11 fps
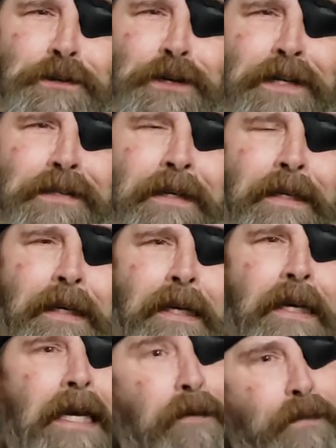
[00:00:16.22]
chest.
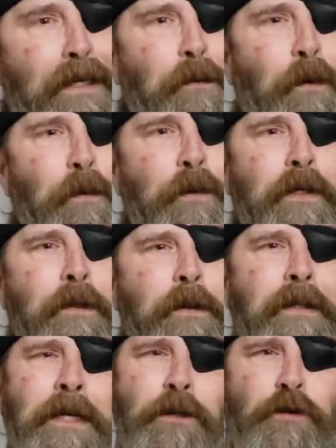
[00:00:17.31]
If you dig what we're doing,